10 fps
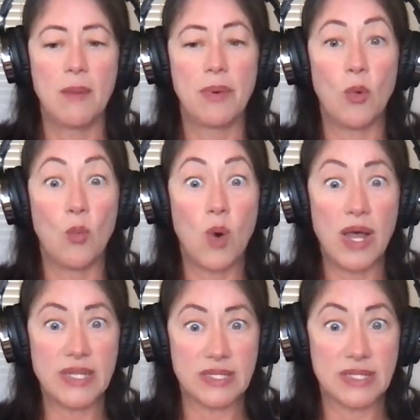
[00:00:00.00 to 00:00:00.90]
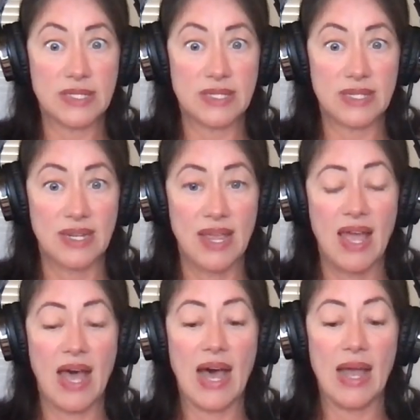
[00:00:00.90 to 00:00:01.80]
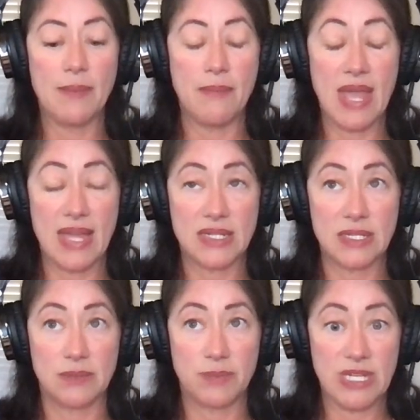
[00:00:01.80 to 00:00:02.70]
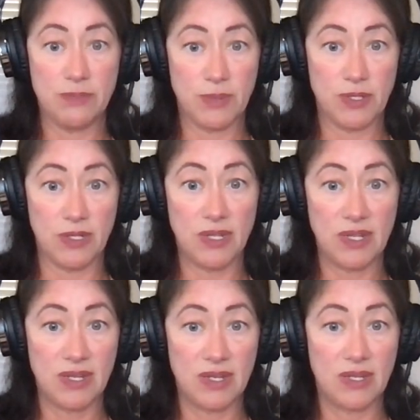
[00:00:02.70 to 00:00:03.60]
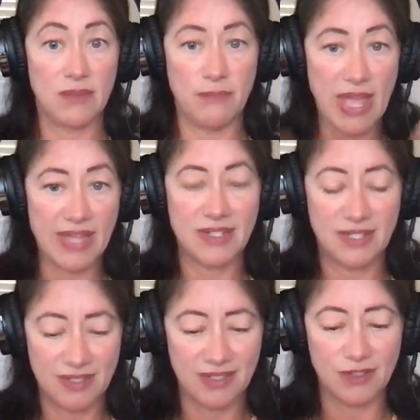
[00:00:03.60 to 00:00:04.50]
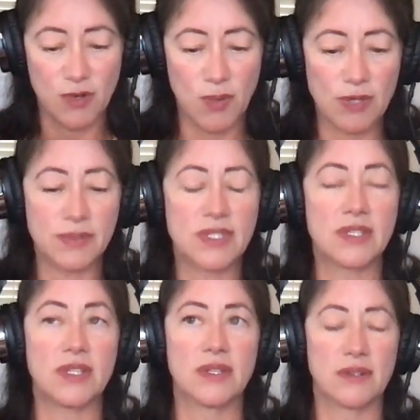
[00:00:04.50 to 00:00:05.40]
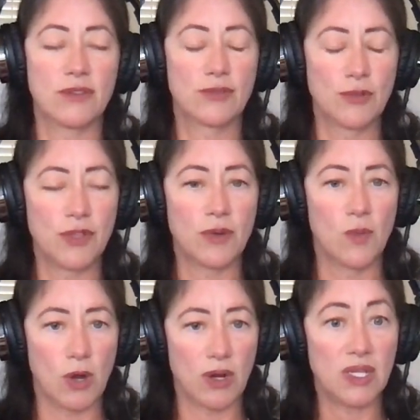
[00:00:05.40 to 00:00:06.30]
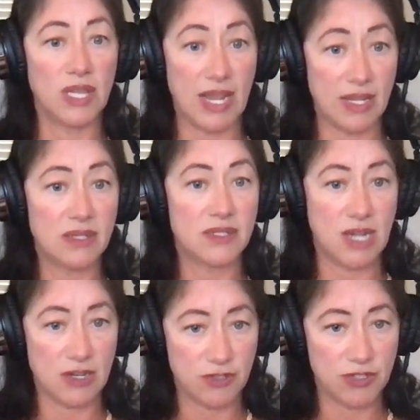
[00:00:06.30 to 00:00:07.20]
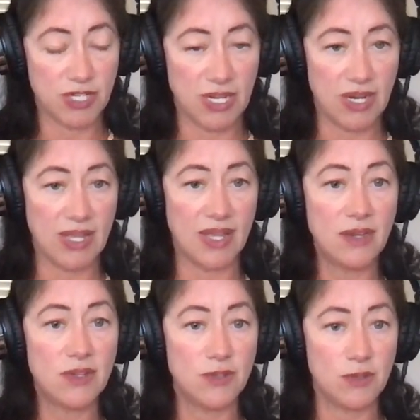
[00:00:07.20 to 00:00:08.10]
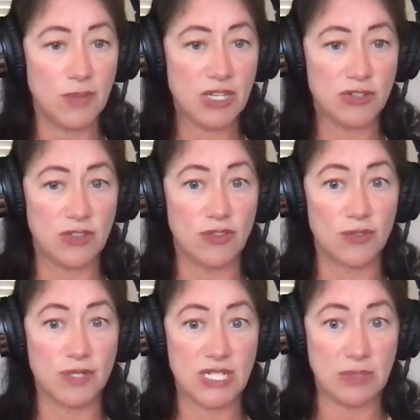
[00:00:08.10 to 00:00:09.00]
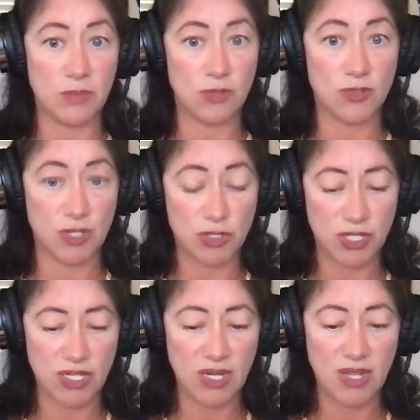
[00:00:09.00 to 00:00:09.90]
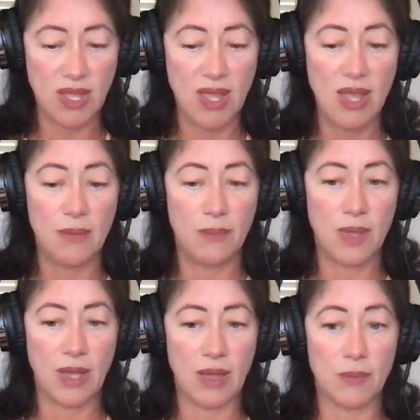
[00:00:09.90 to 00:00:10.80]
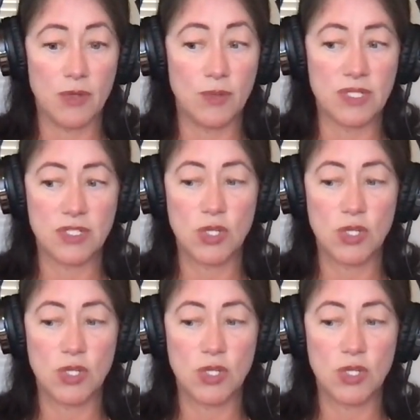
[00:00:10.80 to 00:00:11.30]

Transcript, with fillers: But once I met people, met in quotes, through their work, like Dr. Shanahan, who you mentioned through Deep Nutrition, um, who is